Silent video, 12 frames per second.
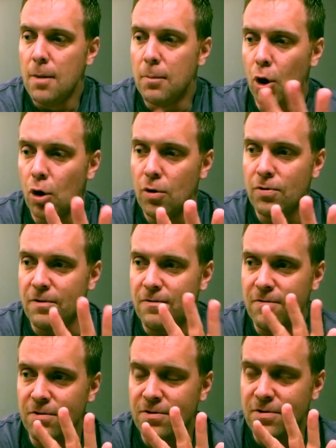But
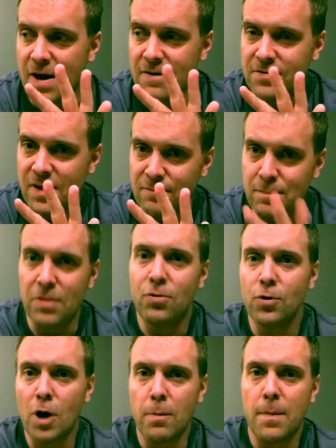they've been
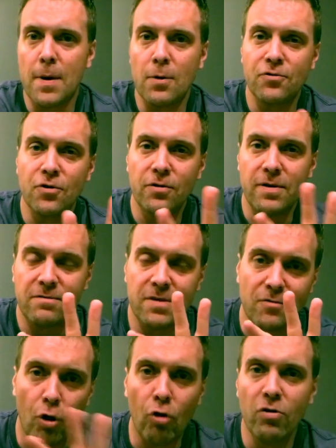through GoProposal,
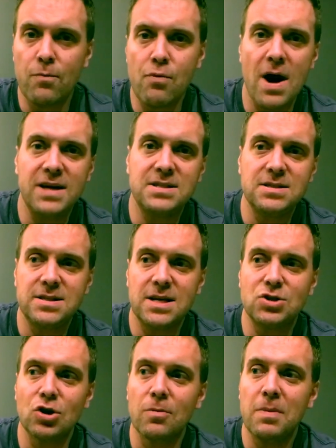they've got all the pricing
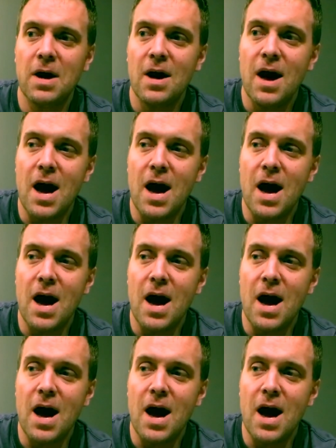set up,